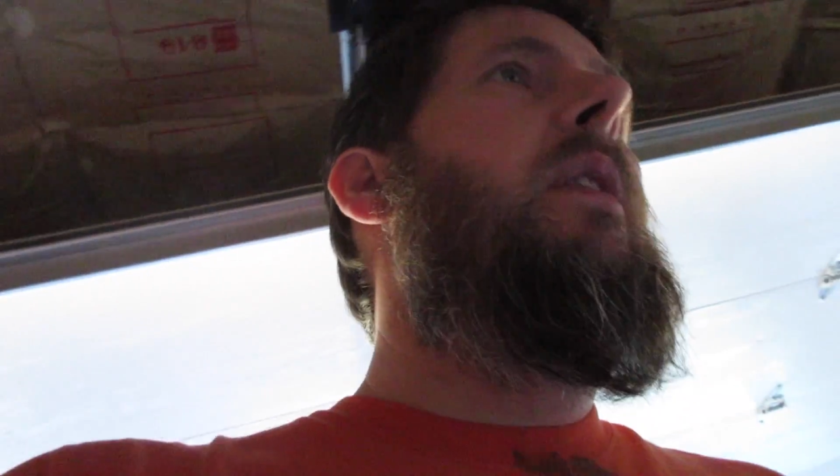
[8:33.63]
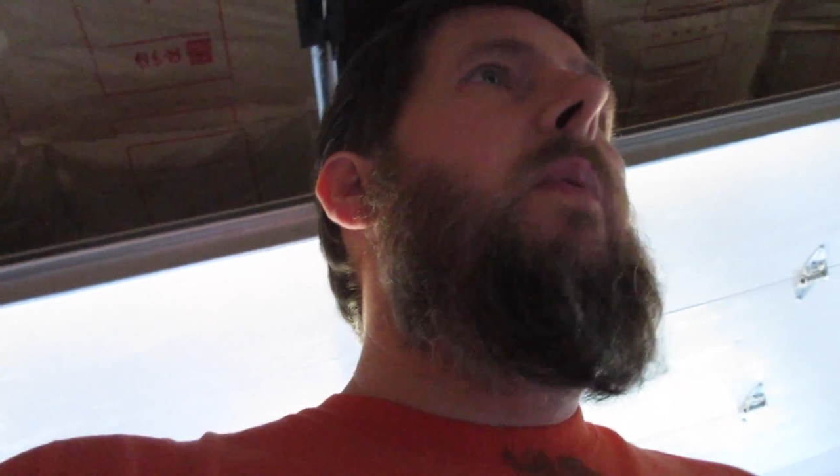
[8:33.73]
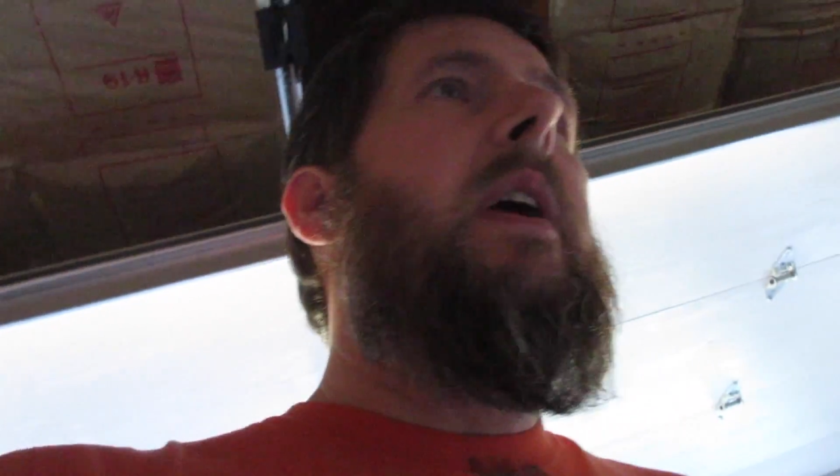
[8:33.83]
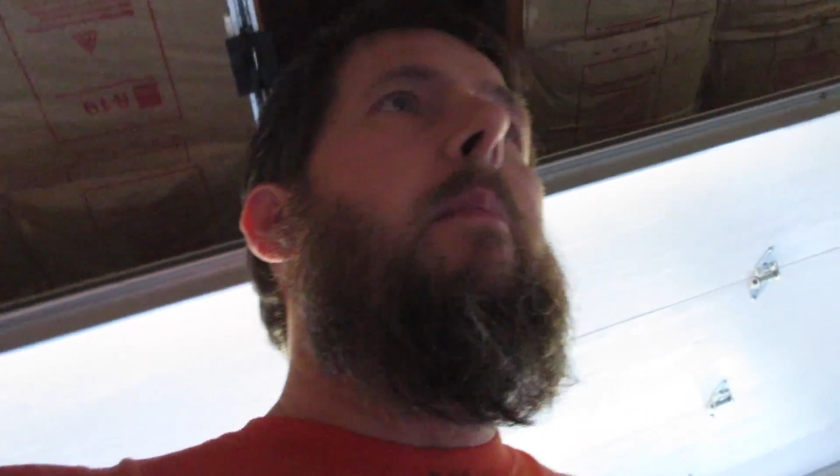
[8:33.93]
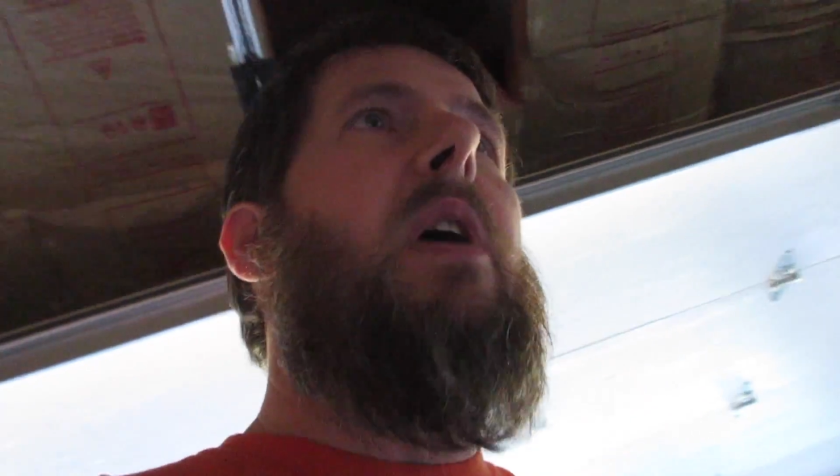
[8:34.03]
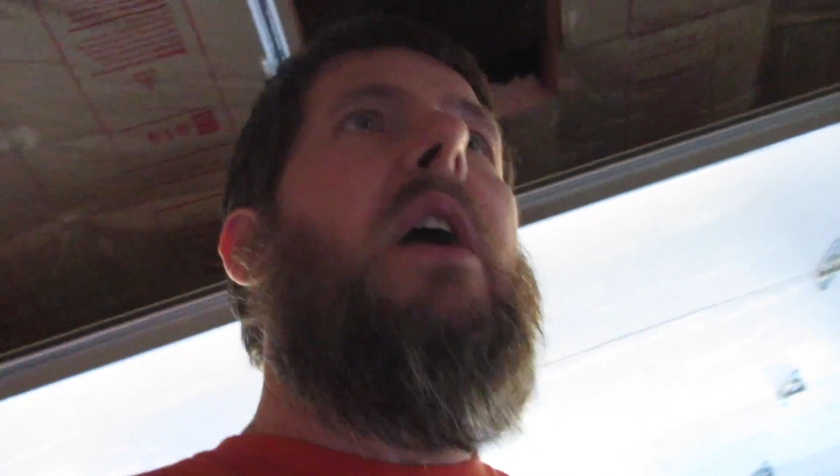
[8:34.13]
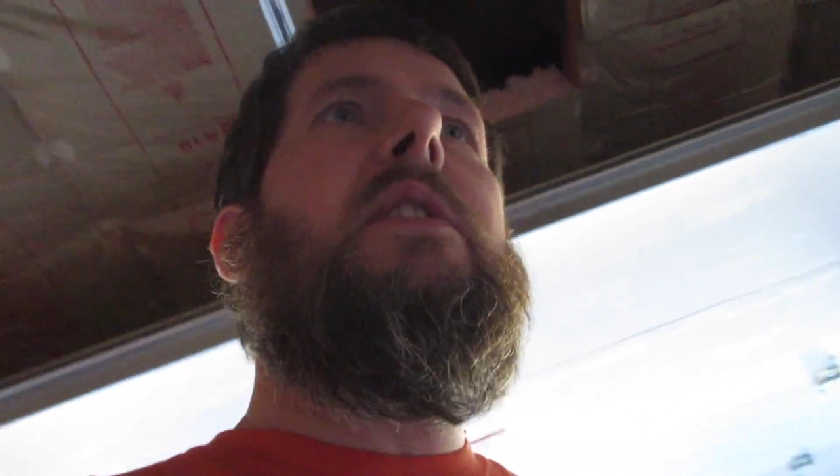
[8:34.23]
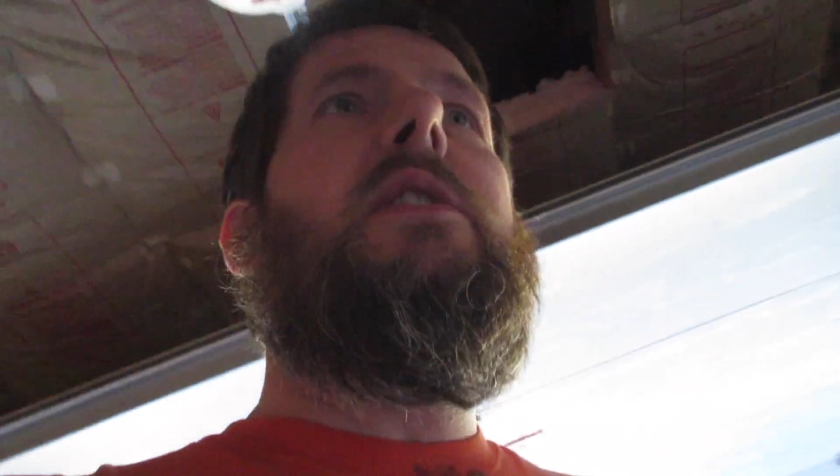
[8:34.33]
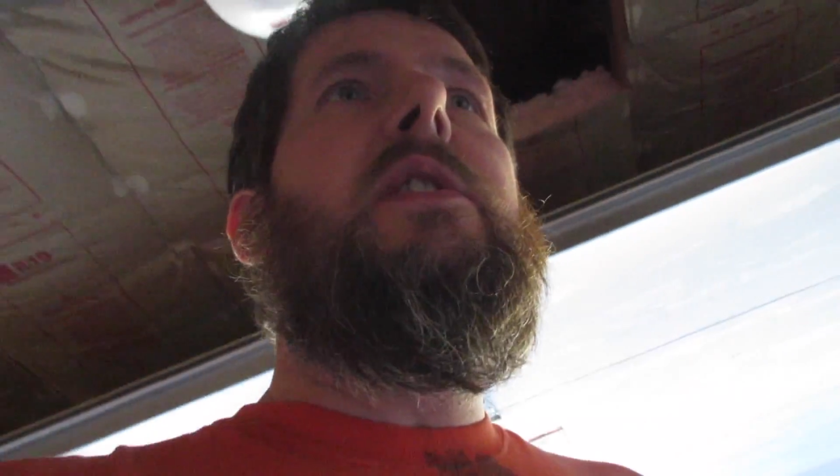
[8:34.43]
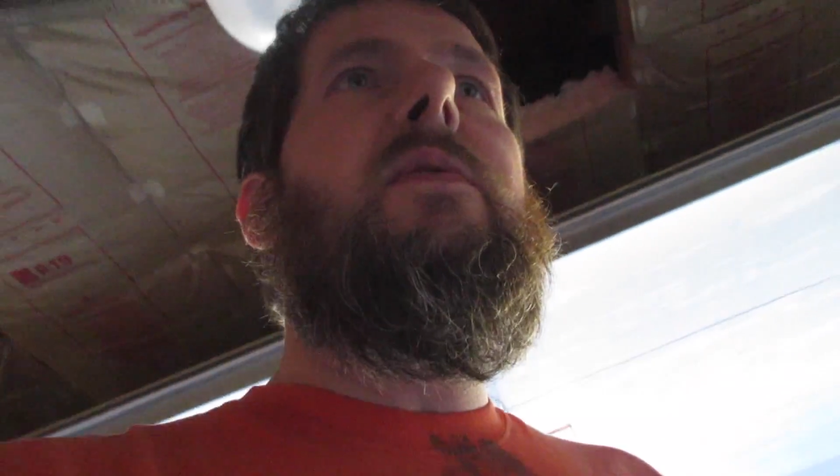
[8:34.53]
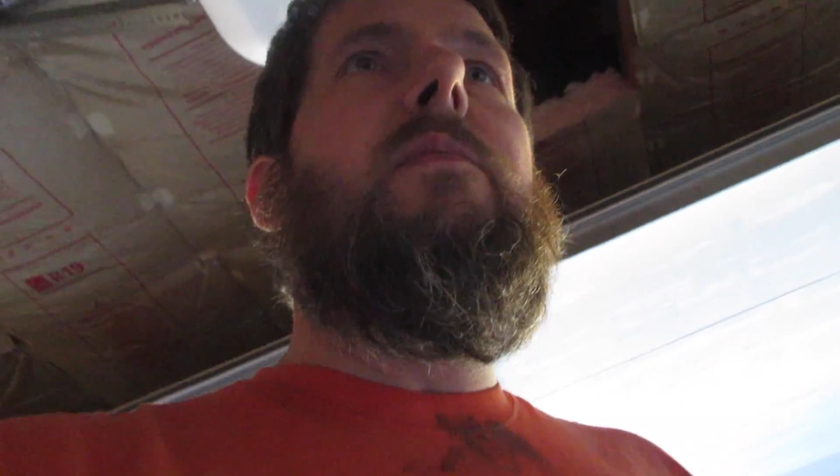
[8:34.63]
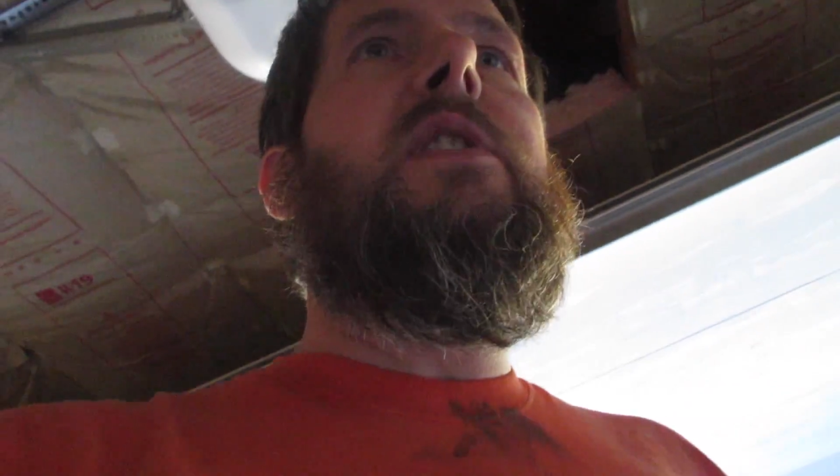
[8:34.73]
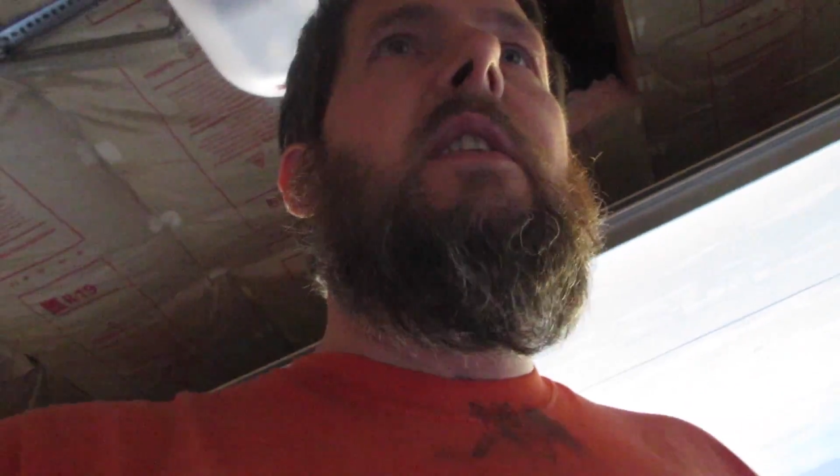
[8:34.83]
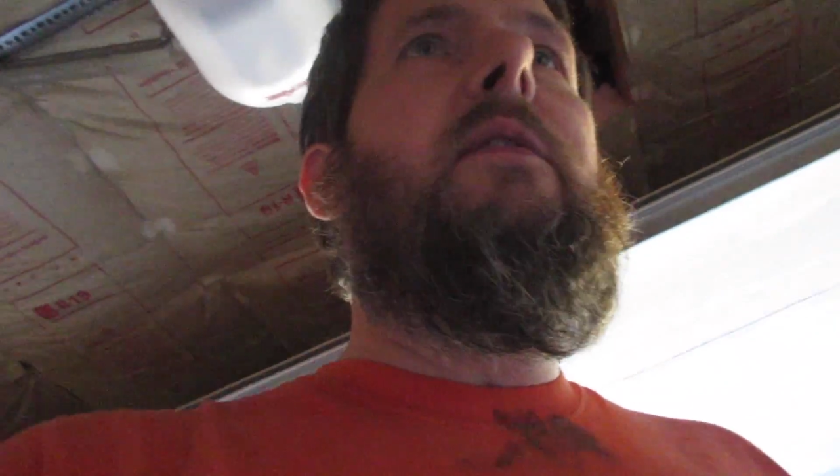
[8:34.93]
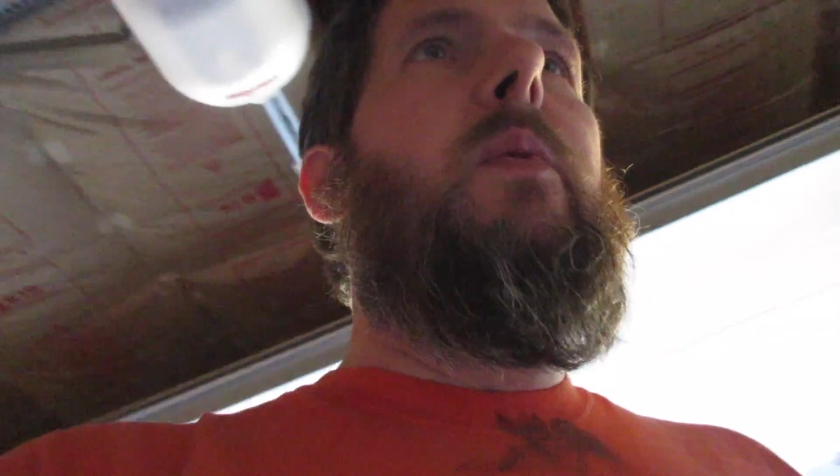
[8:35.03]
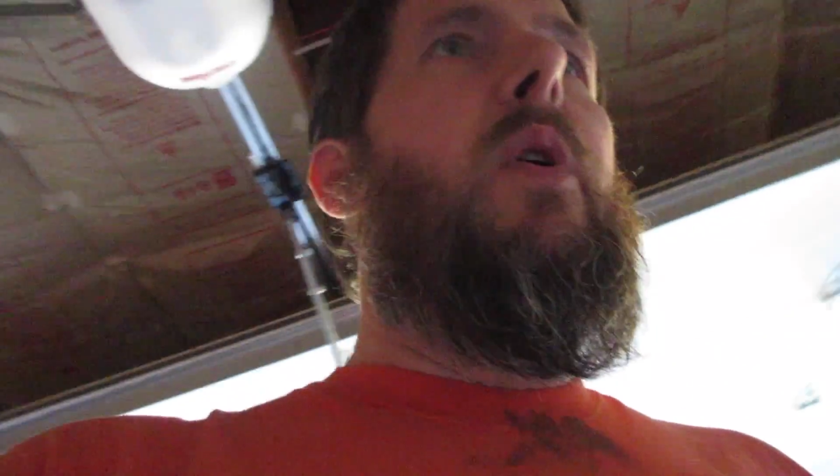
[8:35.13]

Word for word: We get boxes from stuff that